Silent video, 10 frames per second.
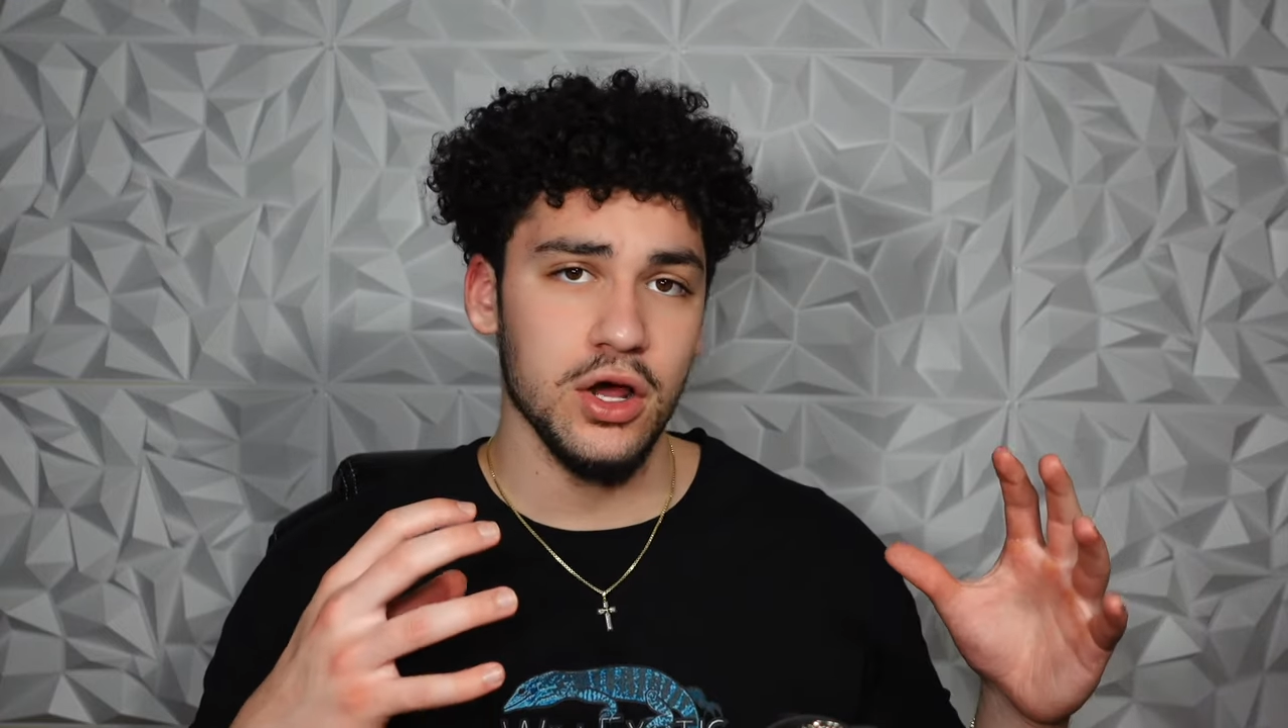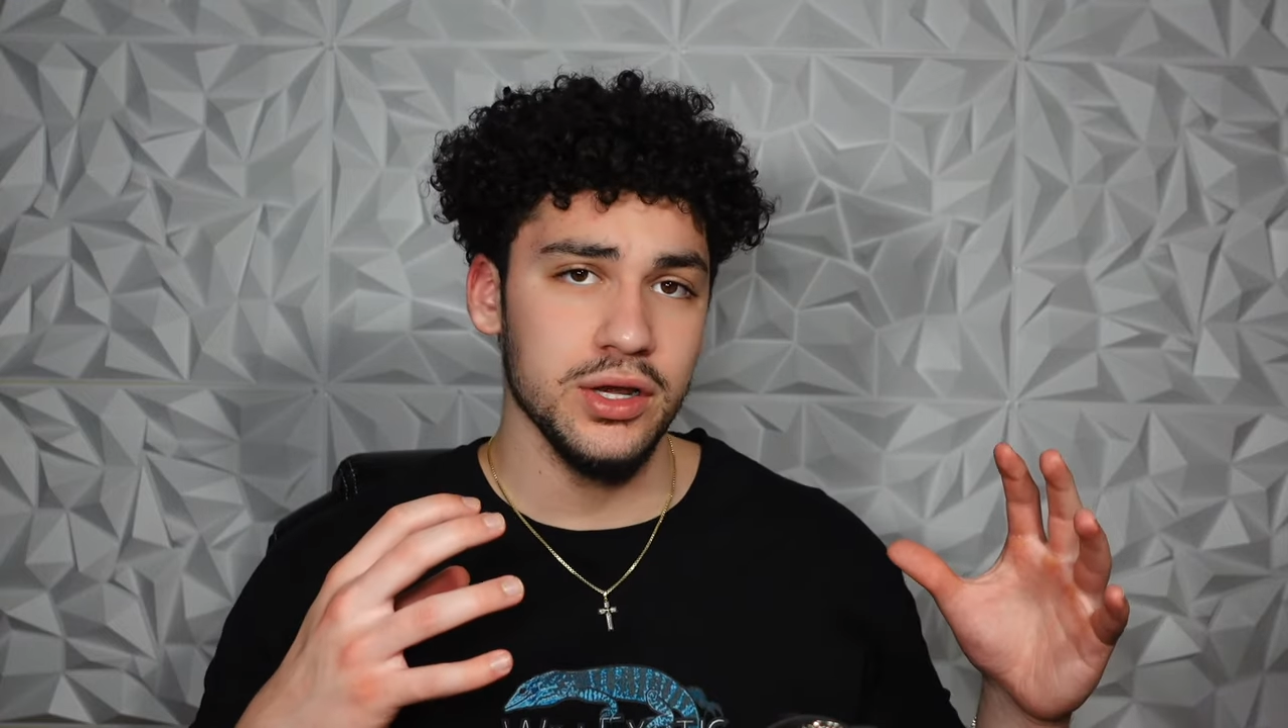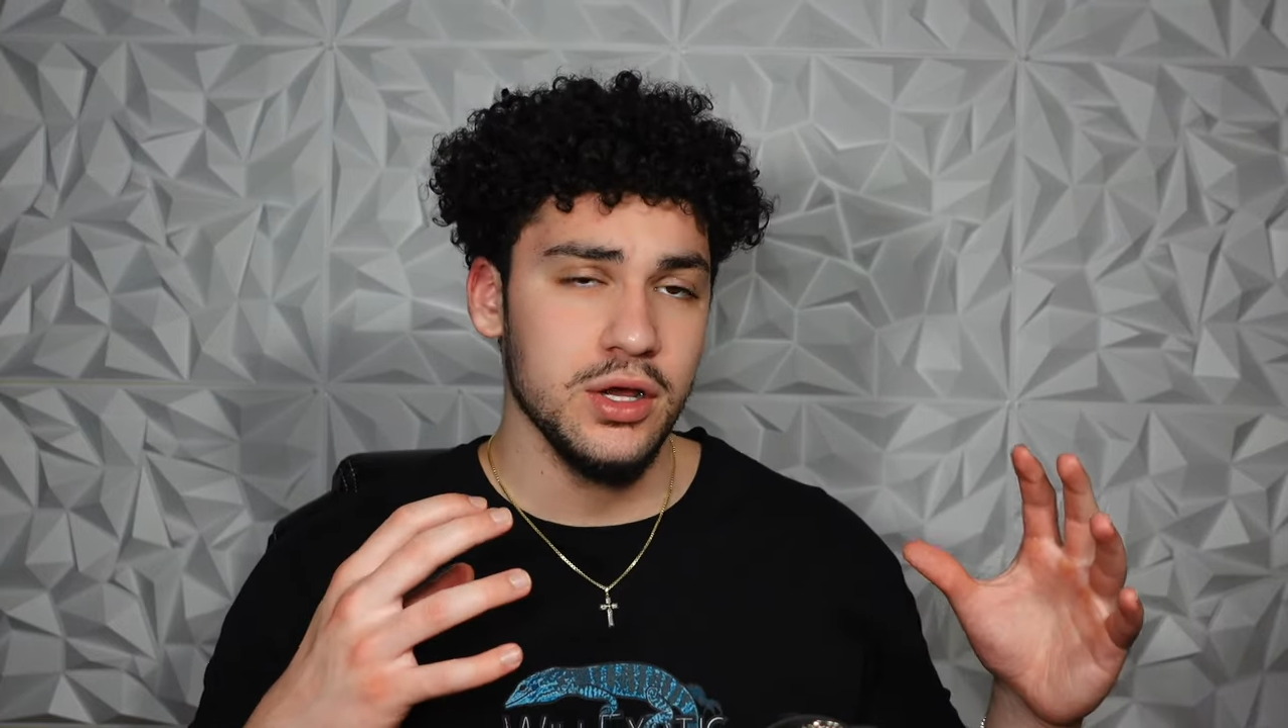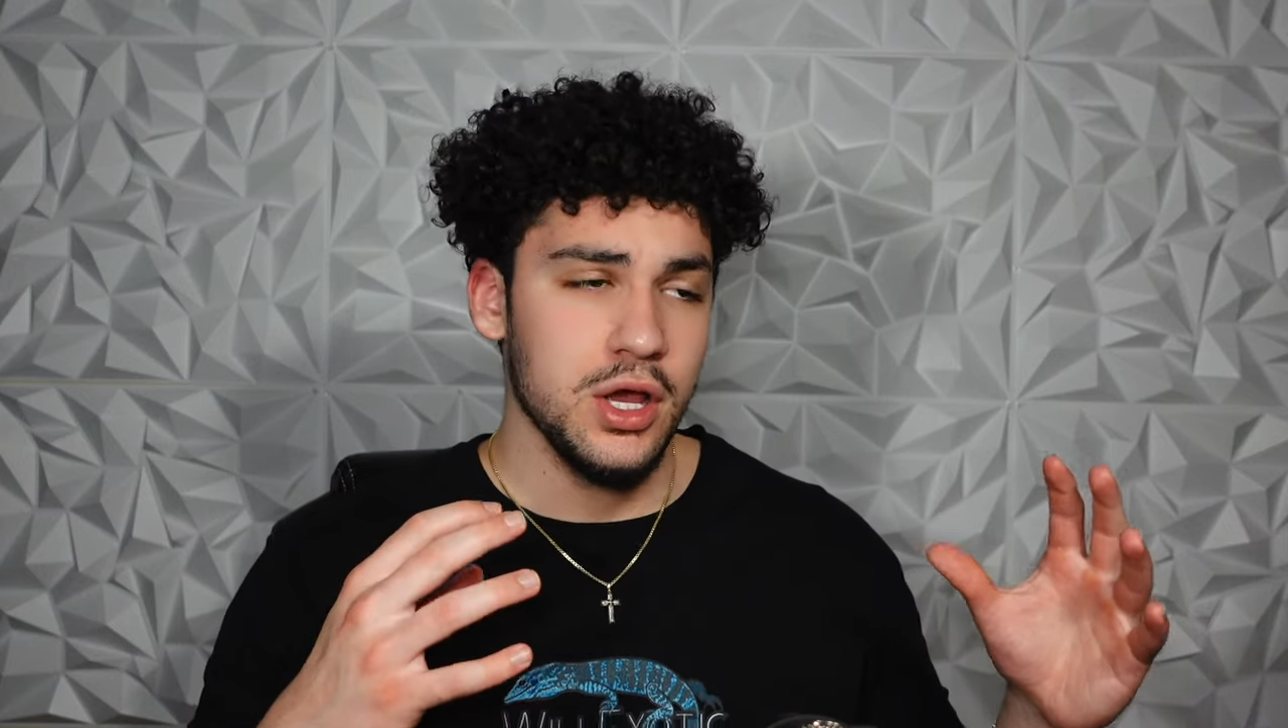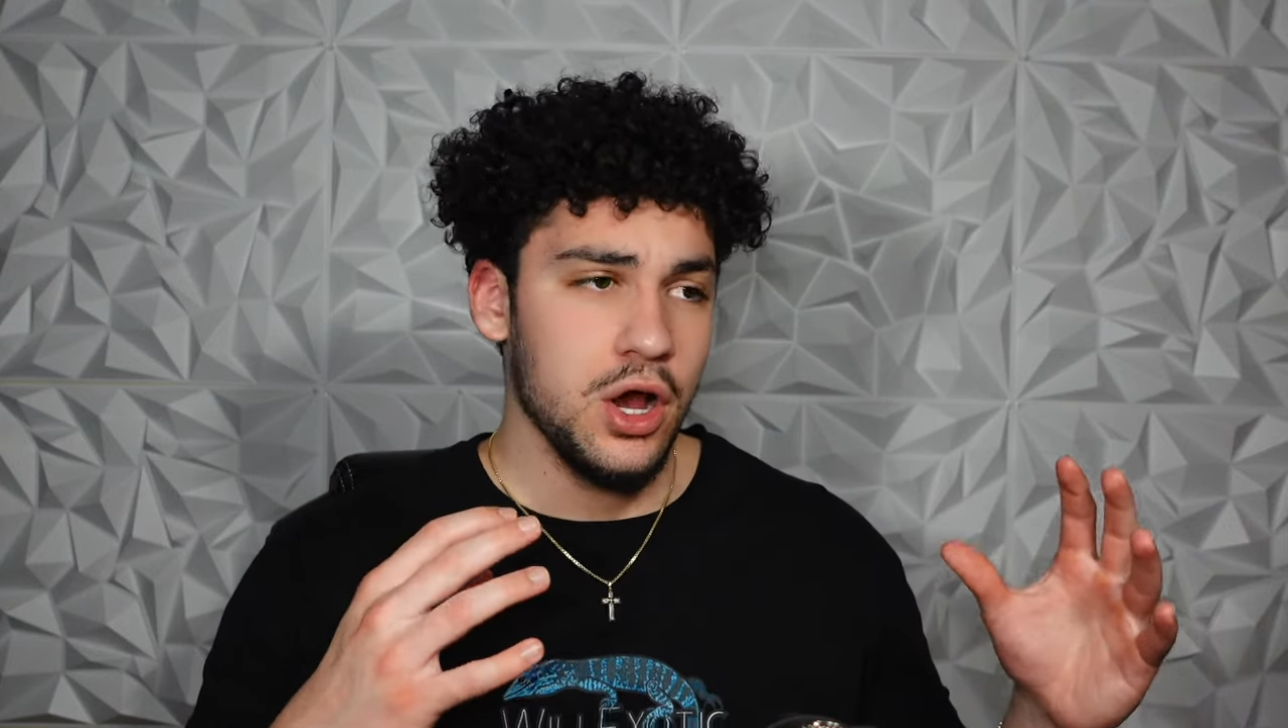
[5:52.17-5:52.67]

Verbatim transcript: on